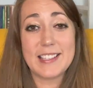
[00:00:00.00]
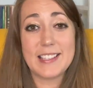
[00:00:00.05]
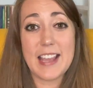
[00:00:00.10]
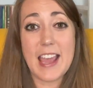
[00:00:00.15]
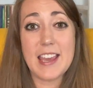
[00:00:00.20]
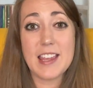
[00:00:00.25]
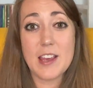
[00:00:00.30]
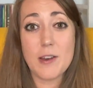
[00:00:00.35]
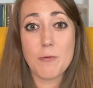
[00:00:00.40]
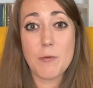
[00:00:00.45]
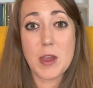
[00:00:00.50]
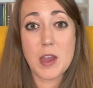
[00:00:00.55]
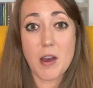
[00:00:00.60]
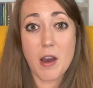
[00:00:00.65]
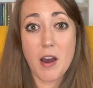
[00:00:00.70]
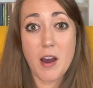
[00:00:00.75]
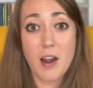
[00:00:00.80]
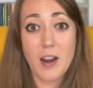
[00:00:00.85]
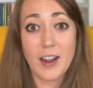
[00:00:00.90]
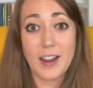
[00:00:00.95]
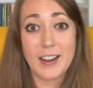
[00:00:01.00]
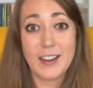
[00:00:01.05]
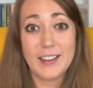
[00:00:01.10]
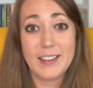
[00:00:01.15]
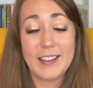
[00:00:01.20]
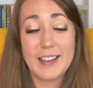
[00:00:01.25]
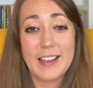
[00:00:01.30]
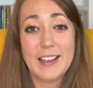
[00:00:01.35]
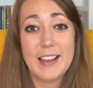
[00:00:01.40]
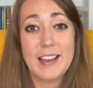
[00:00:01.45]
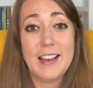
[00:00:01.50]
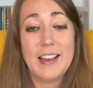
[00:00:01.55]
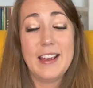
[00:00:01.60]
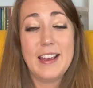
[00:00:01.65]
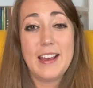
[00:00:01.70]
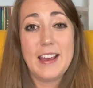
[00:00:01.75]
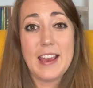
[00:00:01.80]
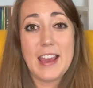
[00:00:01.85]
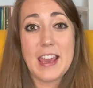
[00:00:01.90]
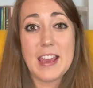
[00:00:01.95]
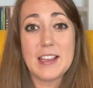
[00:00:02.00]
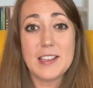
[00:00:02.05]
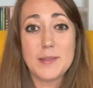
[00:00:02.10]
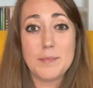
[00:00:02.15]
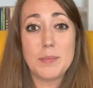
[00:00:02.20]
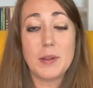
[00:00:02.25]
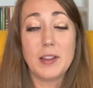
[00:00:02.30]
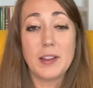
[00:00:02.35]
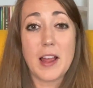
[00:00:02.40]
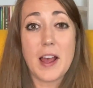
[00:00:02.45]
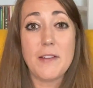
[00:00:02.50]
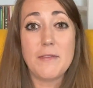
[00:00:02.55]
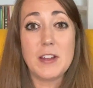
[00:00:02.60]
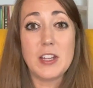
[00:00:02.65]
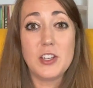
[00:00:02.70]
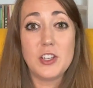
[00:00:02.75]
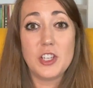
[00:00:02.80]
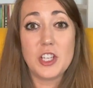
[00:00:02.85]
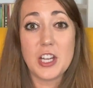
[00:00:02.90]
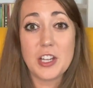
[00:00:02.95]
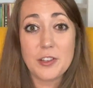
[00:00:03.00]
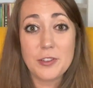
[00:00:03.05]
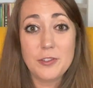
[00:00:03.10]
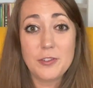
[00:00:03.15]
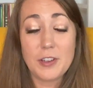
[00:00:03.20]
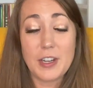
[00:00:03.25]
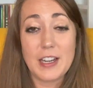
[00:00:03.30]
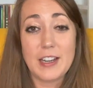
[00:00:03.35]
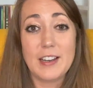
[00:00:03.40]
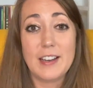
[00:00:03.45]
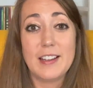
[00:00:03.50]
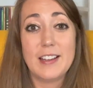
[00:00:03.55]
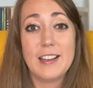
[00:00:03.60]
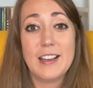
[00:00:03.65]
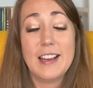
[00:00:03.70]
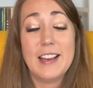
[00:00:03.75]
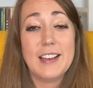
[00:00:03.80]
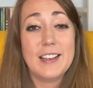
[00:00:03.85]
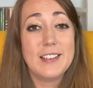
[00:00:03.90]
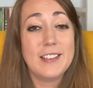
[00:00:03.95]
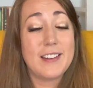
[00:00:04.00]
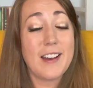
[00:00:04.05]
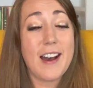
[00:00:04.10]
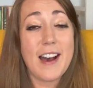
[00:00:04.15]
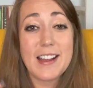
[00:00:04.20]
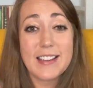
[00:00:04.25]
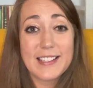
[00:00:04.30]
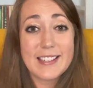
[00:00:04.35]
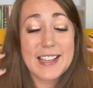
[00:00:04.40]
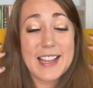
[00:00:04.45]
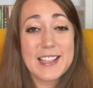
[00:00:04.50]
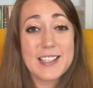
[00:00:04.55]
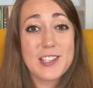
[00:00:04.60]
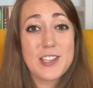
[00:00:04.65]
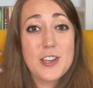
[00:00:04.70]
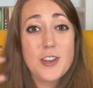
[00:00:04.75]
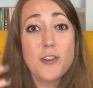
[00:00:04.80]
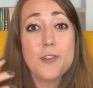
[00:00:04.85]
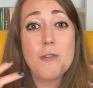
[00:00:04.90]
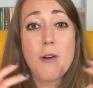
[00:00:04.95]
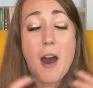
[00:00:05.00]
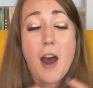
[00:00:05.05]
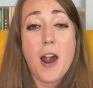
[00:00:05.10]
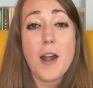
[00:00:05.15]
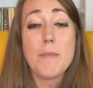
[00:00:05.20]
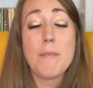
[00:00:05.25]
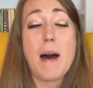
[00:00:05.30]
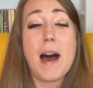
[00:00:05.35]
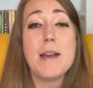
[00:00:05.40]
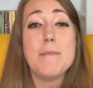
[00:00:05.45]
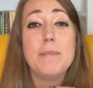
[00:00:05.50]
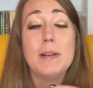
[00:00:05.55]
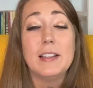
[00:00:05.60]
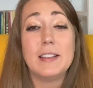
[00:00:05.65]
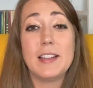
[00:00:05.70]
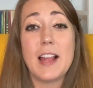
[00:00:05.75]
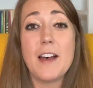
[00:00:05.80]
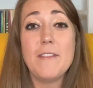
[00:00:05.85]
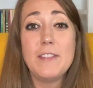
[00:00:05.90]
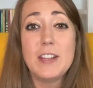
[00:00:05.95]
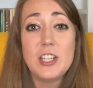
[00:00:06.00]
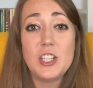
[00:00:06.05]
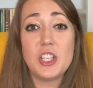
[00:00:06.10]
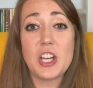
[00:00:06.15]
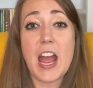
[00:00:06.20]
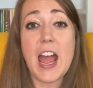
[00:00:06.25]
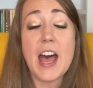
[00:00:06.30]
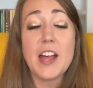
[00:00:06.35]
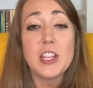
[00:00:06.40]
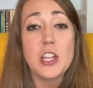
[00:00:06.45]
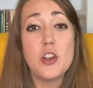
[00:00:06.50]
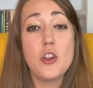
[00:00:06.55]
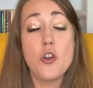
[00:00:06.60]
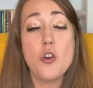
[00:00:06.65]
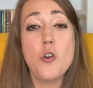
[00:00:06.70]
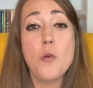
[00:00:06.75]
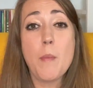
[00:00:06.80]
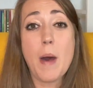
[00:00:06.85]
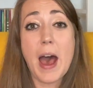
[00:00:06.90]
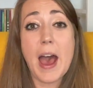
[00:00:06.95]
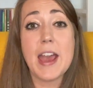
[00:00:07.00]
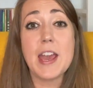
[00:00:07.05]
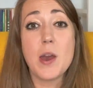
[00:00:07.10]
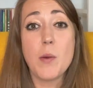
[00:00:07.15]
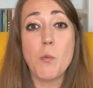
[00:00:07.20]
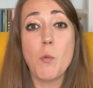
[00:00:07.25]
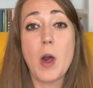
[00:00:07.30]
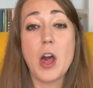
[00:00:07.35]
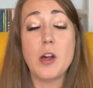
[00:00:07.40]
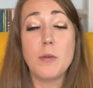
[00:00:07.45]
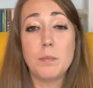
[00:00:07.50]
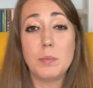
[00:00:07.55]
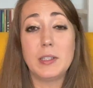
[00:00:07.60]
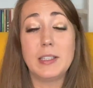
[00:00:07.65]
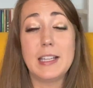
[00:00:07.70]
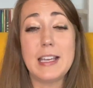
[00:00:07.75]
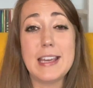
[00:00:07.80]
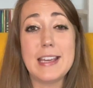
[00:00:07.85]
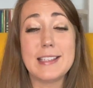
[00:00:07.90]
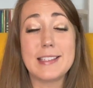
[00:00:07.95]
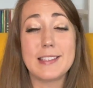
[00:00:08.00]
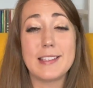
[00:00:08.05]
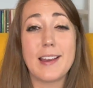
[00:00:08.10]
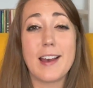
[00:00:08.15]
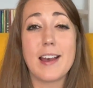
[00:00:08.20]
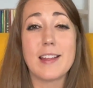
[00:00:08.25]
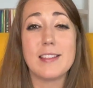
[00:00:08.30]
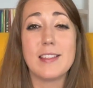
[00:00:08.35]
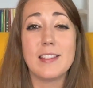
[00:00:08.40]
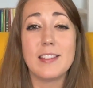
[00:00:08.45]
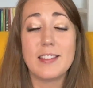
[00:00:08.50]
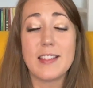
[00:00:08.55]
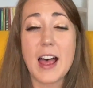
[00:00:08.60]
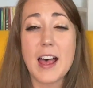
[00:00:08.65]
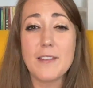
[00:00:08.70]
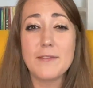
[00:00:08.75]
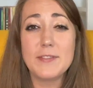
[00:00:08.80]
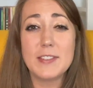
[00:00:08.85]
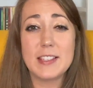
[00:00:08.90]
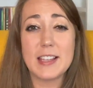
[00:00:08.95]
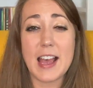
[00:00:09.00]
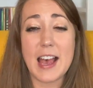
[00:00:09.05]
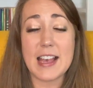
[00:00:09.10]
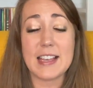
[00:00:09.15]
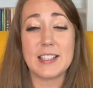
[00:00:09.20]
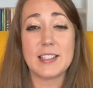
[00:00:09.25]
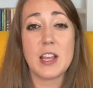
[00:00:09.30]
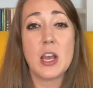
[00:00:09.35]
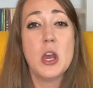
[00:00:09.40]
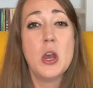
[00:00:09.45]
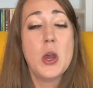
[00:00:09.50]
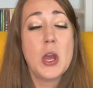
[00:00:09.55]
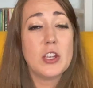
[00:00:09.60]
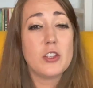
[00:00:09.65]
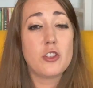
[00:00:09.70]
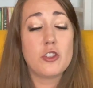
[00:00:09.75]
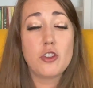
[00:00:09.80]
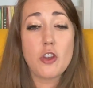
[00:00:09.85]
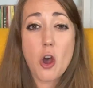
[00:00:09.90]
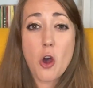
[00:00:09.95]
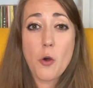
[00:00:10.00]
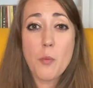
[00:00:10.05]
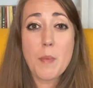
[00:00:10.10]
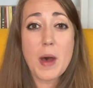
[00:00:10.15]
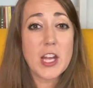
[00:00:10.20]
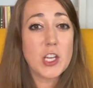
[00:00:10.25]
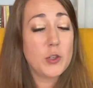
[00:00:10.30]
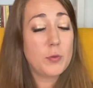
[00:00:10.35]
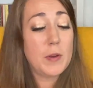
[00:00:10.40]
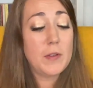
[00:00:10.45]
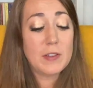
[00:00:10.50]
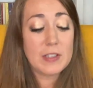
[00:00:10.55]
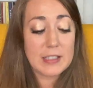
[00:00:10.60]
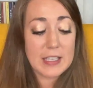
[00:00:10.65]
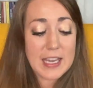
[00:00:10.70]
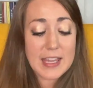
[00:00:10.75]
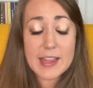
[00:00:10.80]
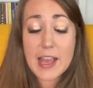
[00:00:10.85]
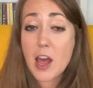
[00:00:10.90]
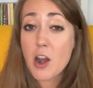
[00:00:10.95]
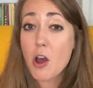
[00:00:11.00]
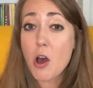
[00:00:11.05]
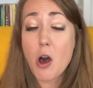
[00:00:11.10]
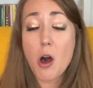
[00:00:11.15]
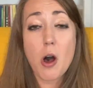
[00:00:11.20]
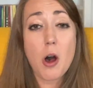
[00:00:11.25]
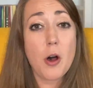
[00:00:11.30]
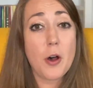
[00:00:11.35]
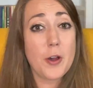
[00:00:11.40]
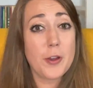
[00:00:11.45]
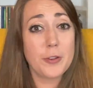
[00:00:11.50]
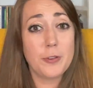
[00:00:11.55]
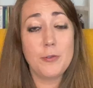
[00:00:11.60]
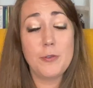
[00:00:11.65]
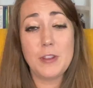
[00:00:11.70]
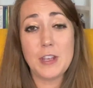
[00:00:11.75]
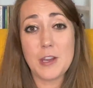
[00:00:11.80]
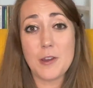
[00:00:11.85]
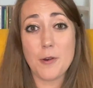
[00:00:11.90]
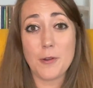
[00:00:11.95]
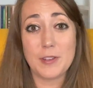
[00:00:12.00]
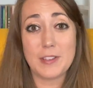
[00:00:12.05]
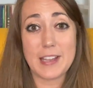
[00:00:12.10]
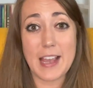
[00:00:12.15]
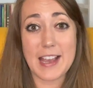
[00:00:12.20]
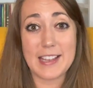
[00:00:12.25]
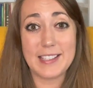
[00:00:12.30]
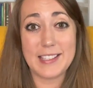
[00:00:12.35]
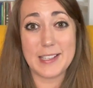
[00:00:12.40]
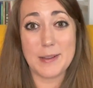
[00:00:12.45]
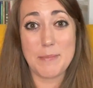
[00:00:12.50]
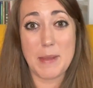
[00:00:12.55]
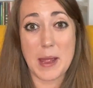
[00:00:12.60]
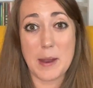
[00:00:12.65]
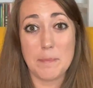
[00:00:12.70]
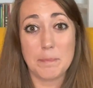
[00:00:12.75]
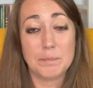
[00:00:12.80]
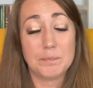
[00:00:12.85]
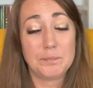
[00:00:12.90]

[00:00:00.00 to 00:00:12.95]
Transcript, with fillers: say that we are? His beloved children. God says, you are my beloved child in whom I am well pleased. God loves us so much. We've seen that all through the Old Testament,